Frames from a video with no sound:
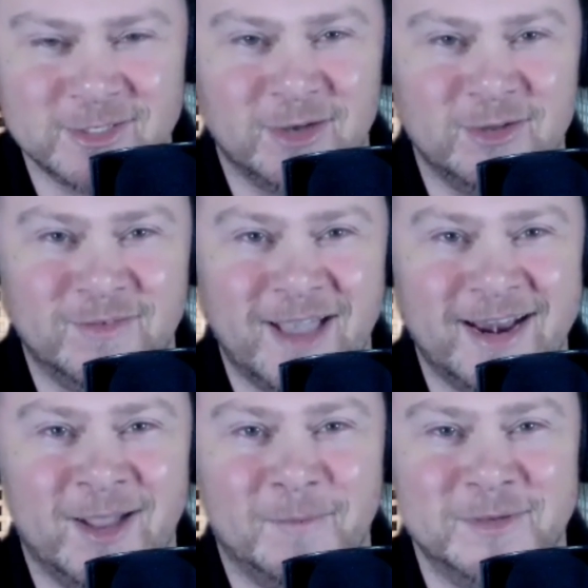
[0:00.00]
so you've got
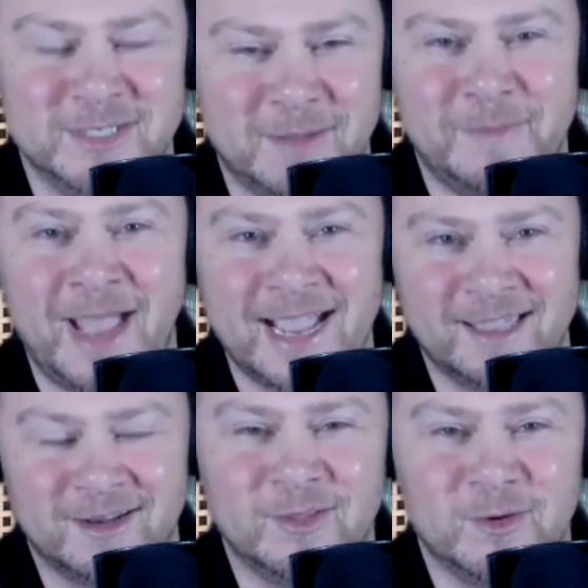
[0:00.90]
to help us unpack
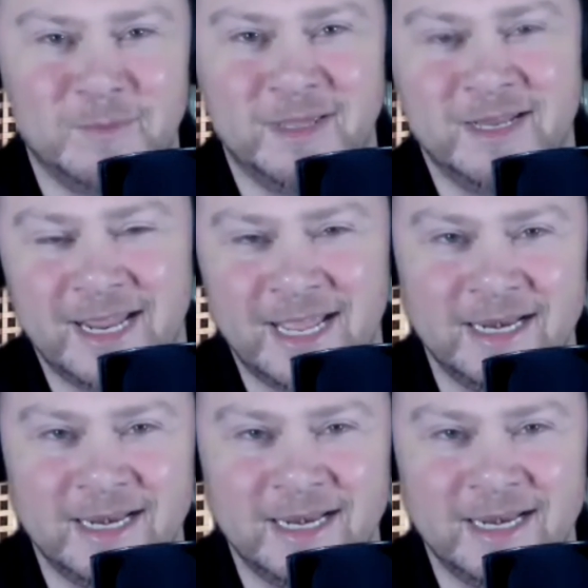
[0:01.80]
it a little bit.